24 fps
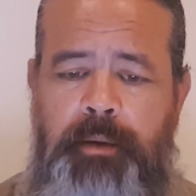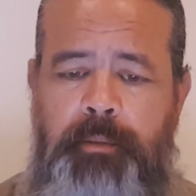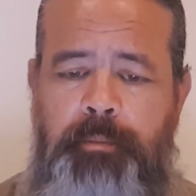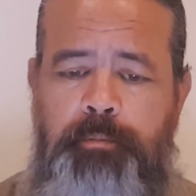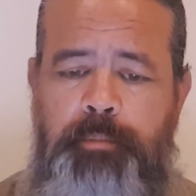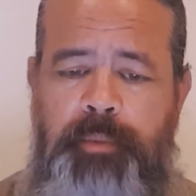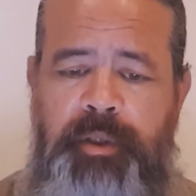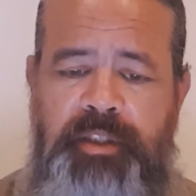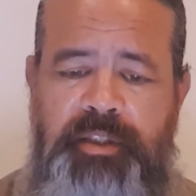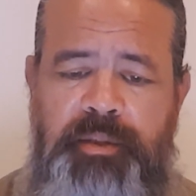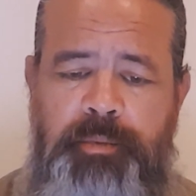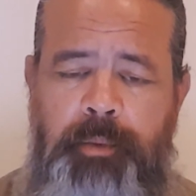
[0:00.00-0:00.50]

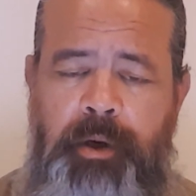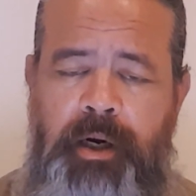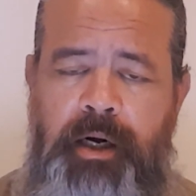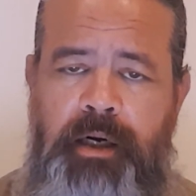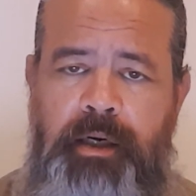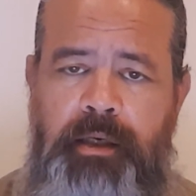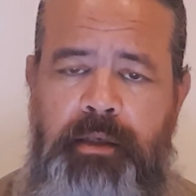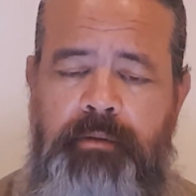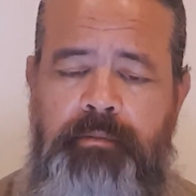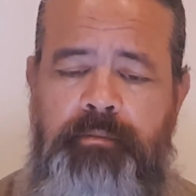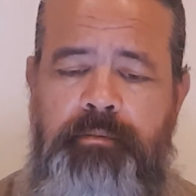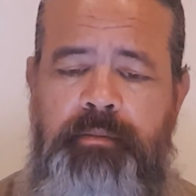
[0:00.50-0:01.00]
Be
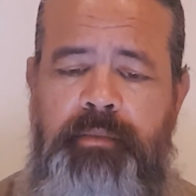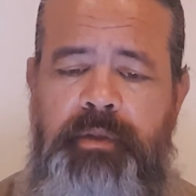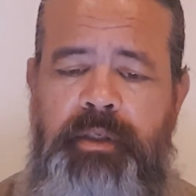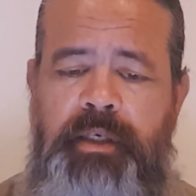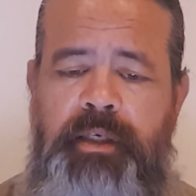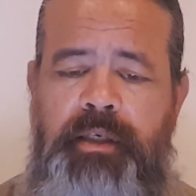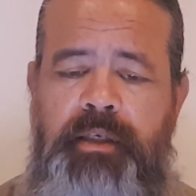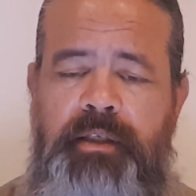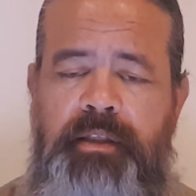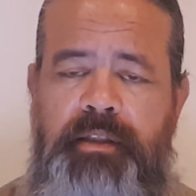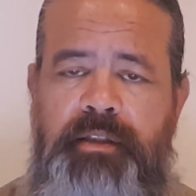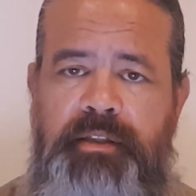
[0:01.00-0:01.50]
smart,
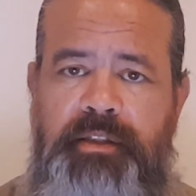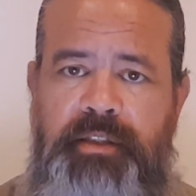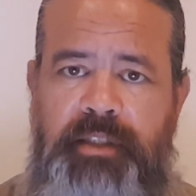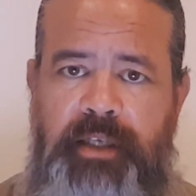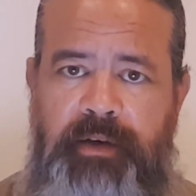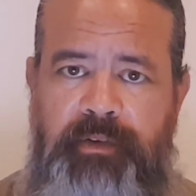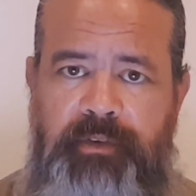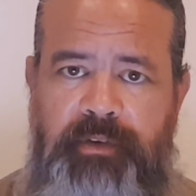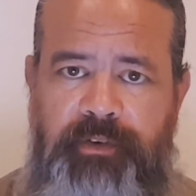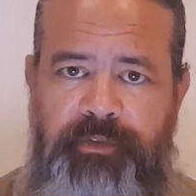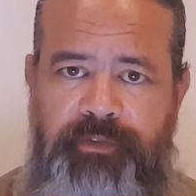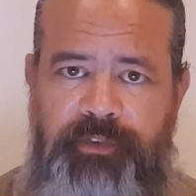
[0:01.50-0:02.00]

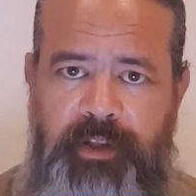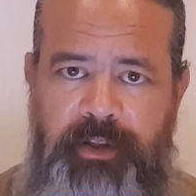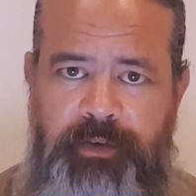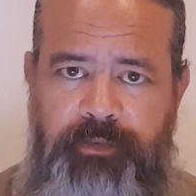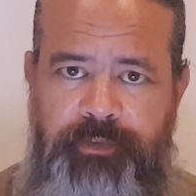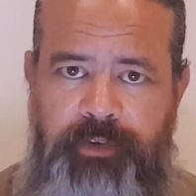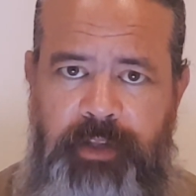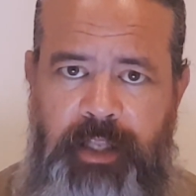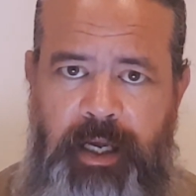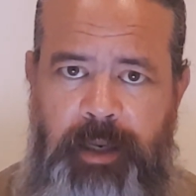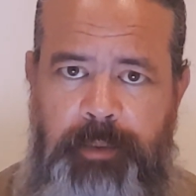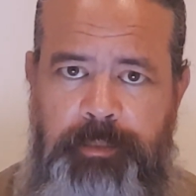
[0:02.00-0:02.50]
save the
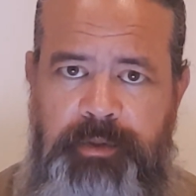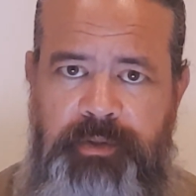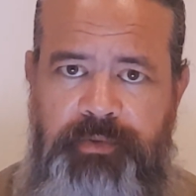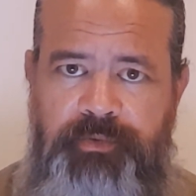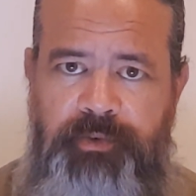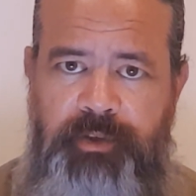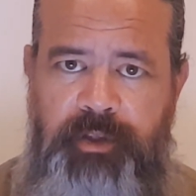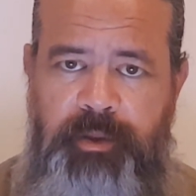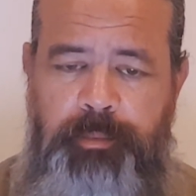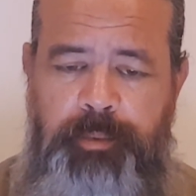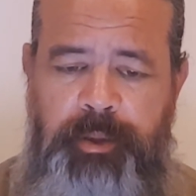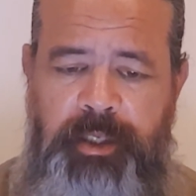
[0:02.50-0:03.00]
flip-flops for
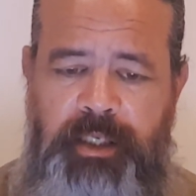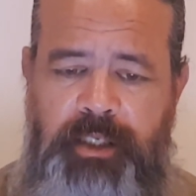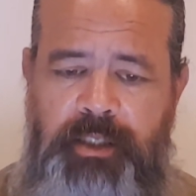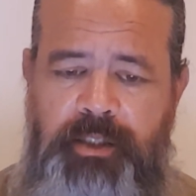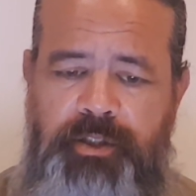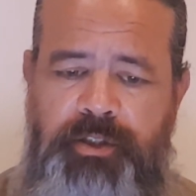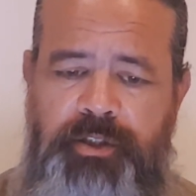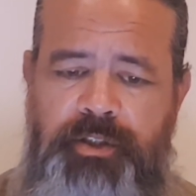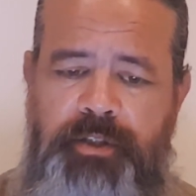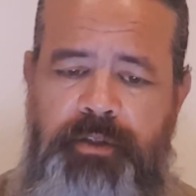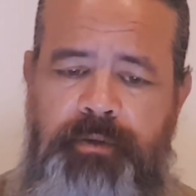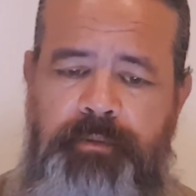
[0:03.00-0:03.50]
the
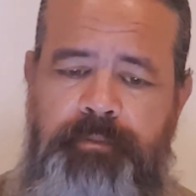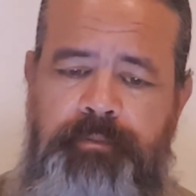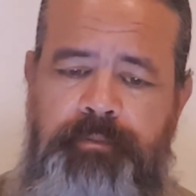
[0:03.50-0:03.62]
beach.